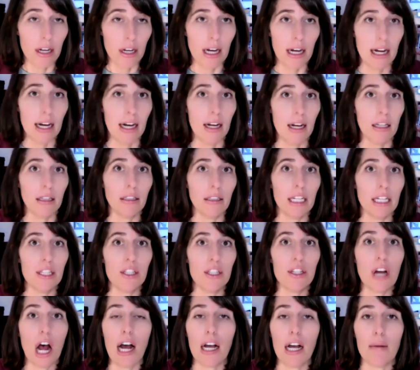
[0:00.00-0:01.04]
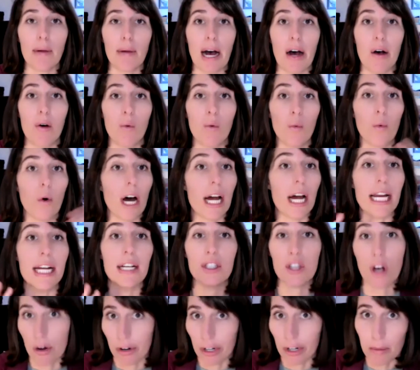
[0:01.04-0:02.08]
Uh, let's talk about what
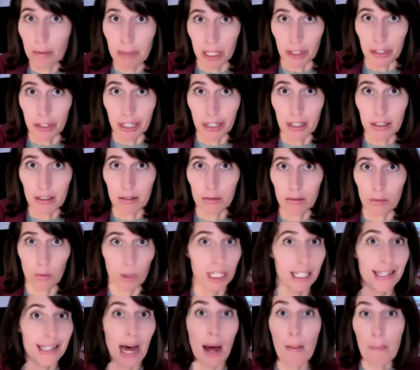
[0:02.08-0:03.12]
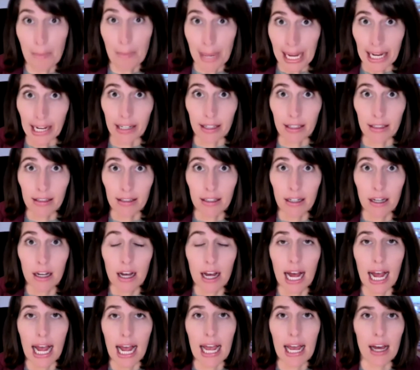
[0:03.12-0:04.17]
is owner builder? What does that mean?
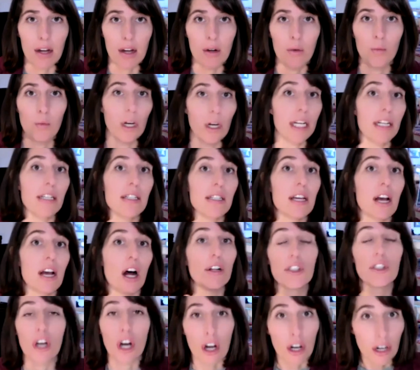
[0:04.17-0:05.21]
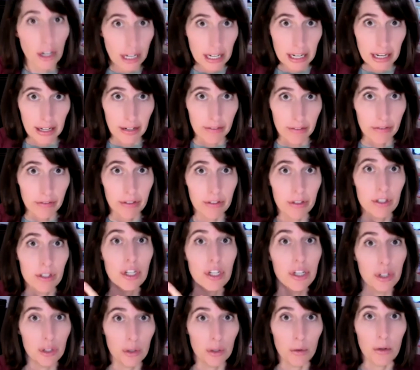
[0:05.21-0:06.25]
And what is the alternative
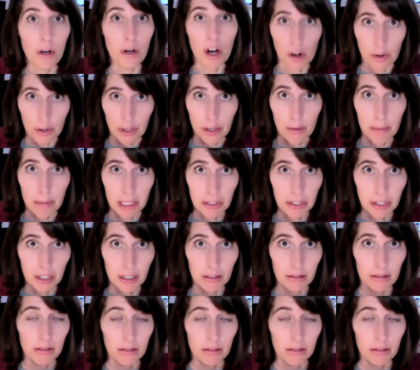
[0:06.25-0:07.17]
to owner builder?